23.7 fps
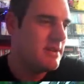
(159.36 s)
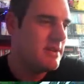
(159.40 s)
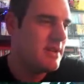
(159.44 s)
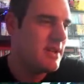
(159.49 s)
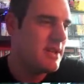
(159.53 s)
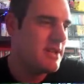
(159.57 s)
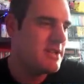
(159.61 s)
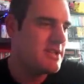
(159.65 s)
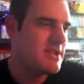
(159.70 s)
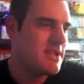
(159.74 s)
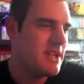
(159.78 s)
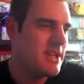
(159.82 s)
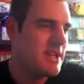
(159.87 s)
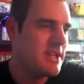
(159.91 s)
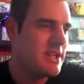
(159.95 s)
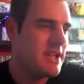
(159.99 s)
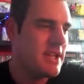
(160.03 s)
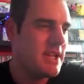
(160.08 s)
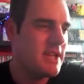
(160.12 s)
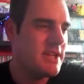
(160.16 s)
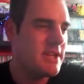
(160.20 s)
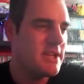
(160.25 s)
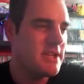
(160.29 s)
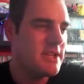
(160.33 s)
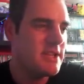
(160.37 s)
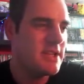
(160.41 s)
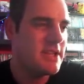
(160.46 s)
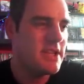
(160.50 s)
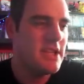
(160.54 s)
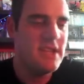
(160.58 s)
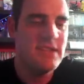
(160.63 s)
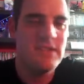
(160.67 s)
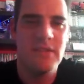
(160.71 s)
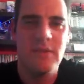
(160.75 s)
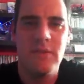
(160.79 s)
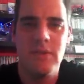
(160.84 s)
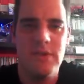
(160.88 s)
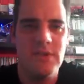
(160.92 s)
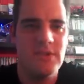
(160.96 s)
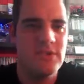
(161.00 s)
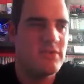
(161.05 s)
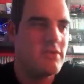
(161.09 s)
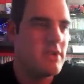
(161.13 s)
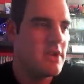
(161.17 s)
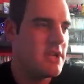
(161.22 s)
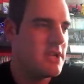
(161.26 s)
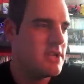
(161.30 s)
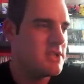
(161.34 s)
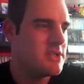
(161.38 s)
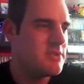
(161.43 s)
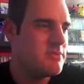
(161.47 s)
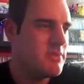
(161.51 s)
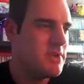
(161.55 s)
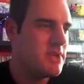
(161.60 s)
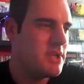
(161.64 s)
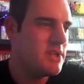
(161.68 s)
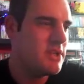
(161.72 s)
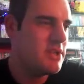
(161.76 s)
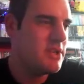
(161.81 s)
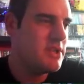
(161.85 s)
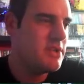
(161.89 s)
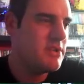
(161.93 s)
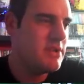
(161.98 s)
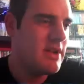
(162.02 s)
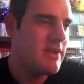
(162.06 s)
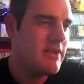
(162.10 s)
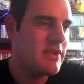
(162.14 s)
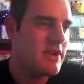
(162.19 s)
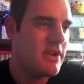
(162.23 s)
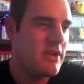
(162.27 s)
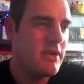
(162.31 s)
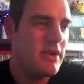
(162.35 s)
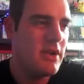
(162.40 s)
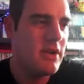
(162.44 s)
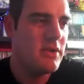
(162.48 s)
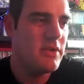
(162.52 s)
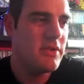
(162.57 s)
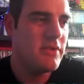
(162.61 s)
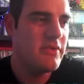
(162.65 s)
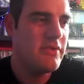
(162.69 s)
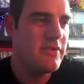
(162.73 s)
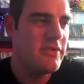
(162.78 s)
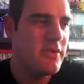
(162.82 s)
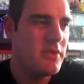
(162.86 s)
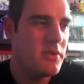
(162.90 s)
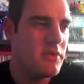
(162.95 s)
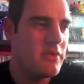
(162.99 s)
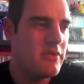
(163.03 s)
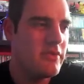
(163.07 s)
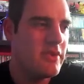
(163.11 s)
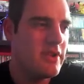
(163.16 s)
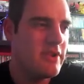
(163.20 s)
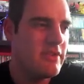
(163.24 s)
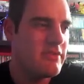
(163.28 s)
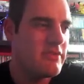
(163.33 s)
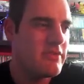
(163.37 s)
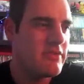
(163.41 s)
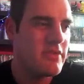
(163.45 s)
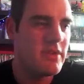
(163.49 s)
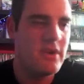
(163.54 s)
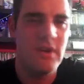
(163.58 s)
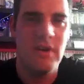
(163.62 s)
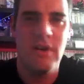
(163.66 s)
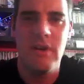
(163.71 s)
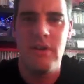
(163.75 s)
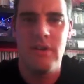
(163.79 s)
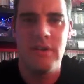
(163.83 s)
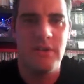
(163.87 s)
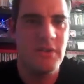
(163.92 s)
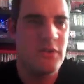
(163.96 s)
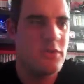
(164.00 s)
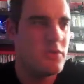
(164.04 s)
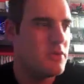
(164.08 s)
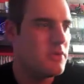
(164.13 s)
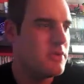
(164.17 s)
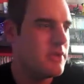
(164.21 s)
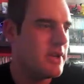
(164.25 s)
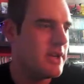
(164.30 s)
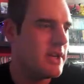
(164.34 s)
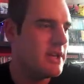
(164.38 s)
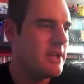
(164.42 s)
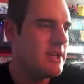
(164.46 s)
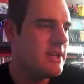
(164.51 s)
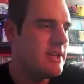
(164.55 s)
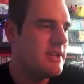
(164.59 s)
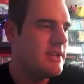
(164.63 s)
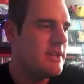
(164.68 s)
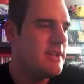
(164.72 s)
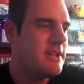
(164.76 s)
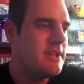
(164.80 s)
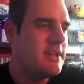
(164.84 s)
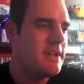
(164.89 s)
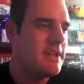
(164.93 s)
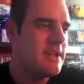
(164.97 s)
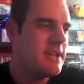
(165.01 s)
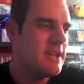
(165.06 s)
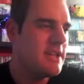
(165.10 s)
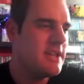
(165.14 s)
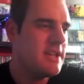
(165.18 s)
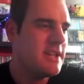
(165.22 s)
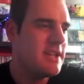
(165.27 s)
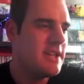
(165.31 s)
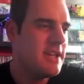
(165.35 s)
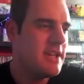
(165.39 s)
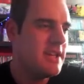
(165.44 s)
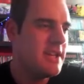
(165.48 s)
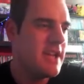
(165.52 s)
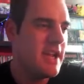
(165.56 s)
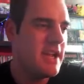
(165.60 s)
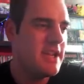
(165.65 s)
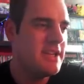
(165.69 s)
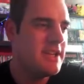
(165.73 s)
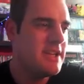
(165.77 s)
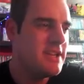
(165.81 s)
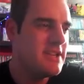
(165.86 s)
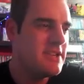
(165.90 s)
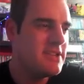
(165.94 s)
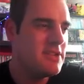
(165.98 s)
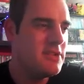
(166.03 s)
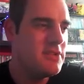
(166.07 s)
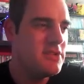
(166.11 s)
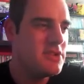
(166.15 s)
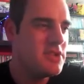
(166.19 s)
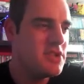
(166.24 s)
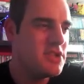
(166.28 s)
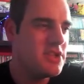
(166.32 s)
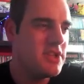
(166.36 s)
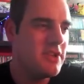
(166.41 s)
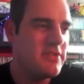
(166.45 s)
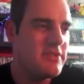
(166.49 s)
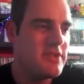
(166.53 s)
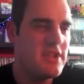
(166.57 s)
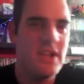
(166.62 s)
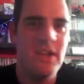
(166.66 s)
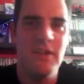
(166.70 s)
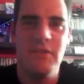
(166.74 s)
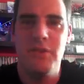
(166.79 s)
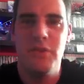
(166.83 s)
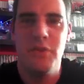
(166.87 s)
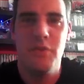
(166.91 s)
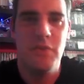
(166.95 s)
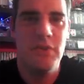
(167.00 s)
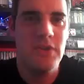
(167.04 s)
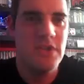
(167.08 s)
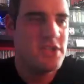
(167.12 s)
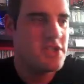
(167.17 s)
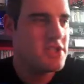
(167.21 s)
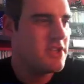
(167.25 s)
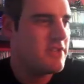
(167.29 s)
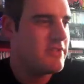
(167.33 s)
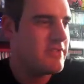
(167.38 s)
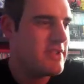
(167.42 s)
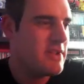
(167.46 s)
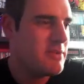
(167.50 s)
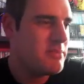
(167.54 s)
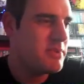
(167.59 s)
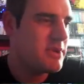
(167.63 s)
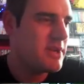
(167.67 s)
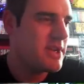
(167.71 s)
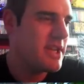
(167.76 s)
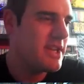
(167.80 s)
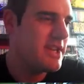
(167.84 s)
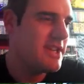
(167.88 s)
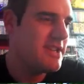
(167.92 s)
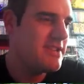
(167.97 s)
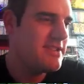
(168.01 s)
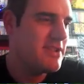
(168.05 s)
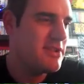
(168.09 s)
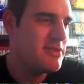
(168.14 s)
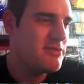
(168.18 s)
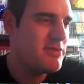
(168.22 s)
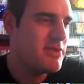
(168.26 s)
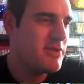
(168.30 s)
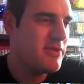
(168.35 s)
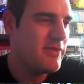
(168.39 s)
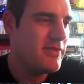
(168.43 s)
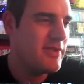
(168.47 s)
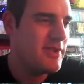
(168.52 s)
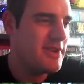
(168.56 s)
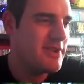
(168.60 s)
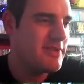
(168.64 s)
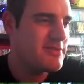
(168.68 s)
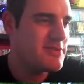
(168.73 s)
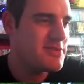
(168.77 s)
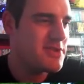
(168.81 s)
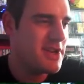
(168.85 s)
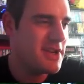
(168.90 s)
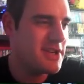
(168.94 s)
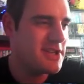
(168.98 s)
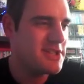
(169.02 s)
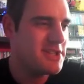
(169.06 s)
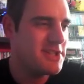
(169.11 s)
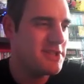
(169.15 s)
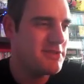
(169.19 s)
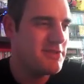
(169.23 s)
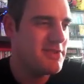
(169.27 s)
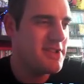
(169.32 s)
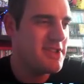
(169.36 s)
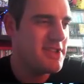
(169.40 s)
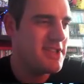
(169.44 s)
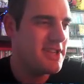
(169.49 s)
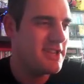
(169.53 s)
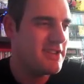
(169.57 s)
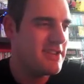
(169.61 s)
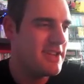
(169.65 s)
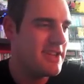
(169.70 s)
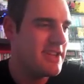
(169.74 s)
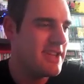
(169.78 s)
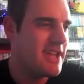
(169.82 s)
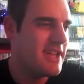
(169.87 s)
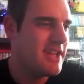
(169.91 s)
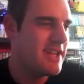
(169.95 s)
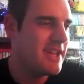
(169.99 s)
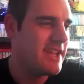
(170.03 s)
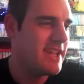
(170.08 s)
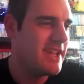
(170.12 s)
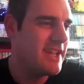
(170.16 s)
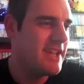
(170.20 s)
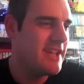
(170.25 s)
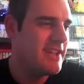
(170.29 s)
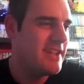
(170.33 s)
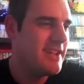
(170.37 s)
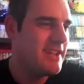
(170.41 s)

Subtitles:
and saying that, the gears are quite strange. I mean, you never go lower than 4th even for a hard corner. And then as soon as you shift down, you want to shift up again. There's no real feel of traction or anything like that there.